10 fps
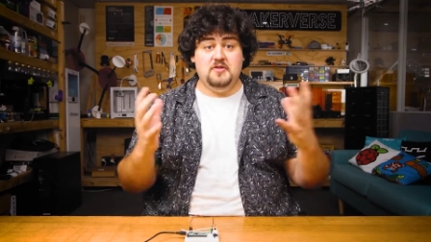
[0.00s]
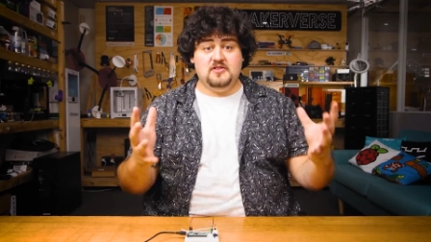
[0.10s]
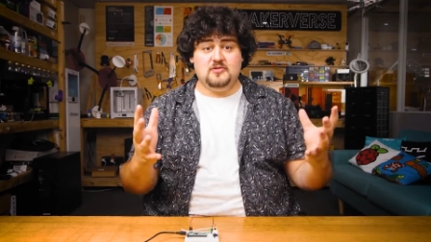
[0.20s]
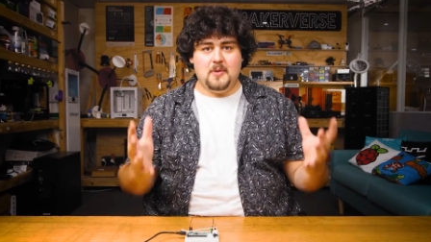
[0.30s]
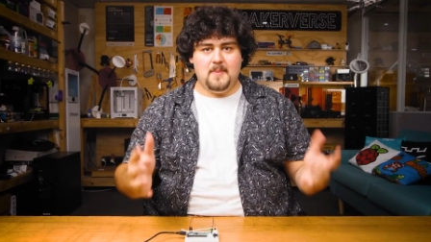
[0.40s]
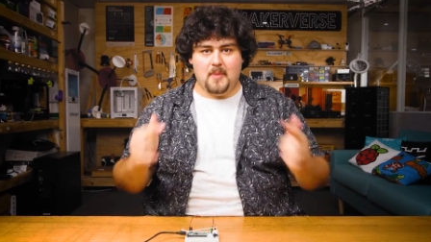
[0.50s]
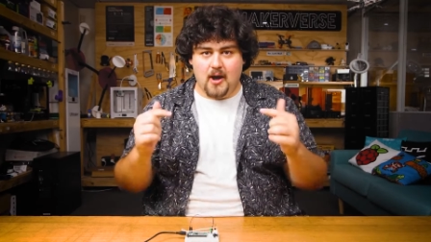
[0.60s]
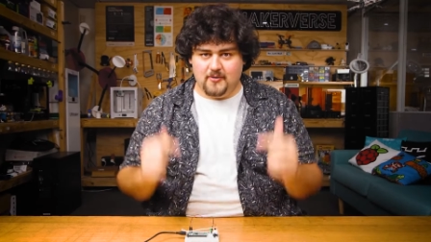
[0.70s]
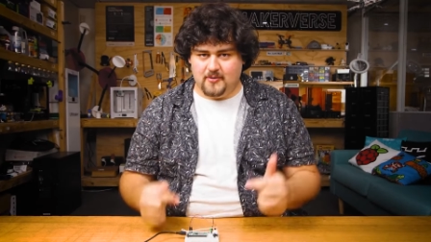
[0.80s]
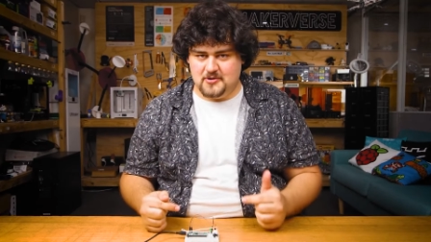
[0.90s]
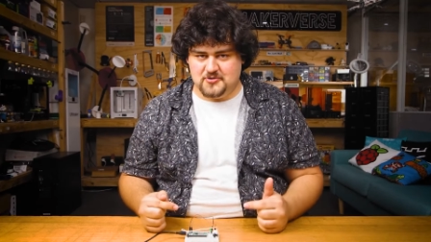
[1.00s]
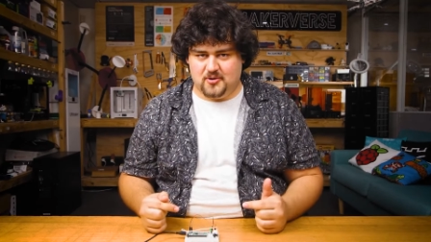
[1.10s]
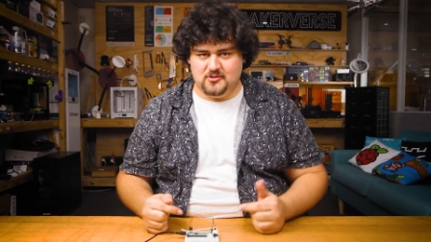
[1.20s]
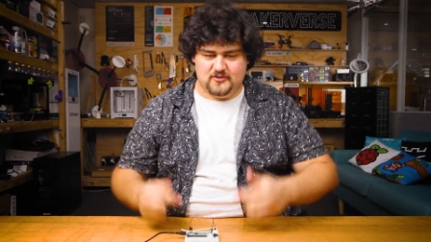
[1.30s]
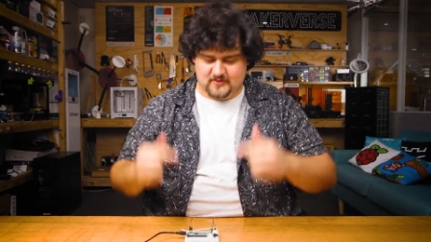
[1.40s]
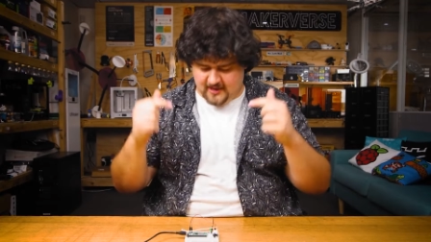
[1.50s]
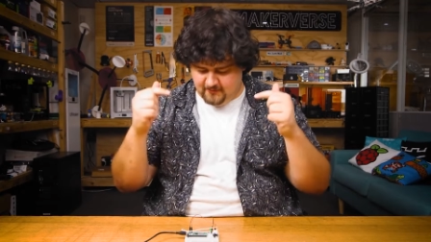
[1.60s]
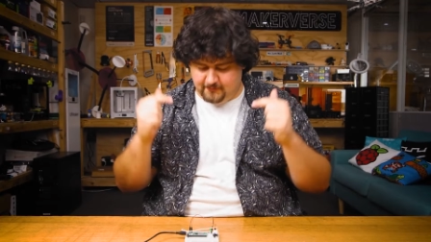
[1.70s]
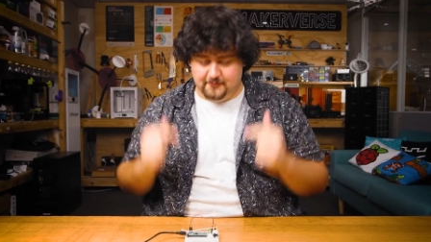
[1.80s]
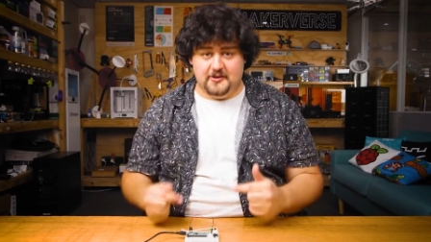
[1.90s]
Well, this is where microcontrollers
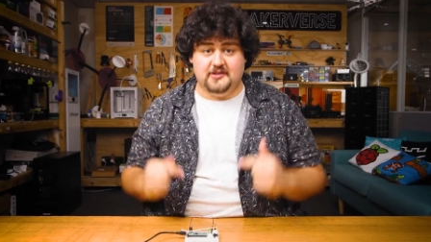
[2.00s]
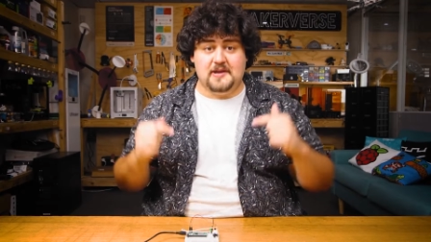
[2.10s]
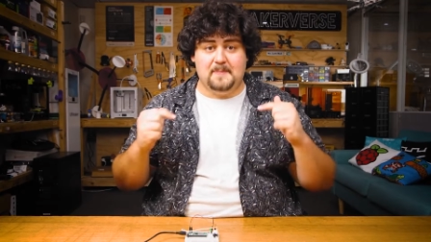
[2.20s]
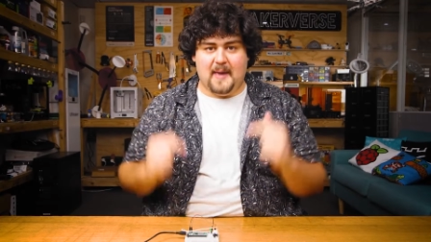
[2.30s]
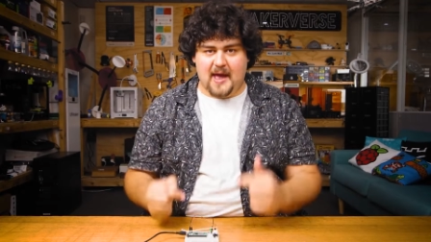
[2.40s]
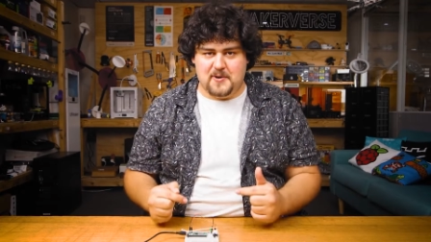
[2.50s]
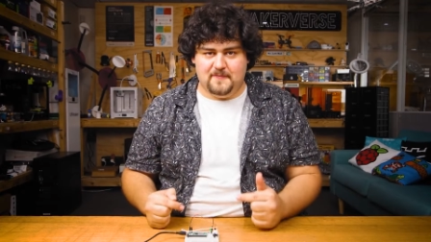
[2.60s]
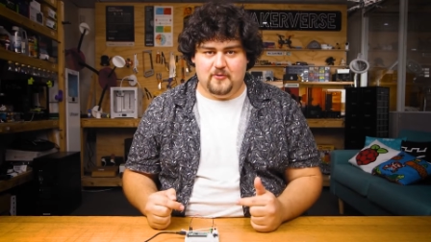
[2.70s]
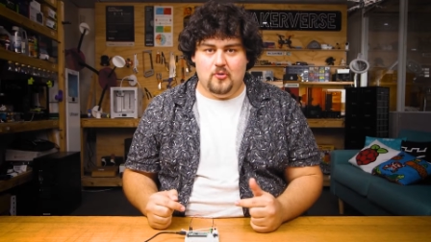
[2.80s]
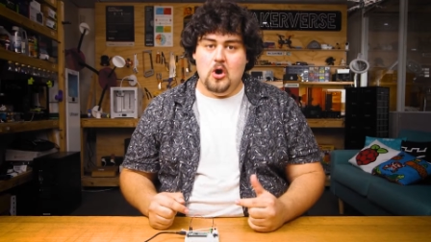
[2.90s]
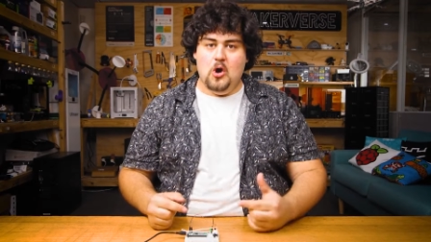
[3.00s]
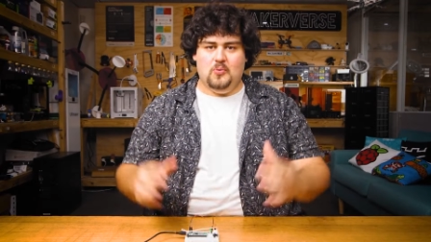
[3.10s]
get really powerful.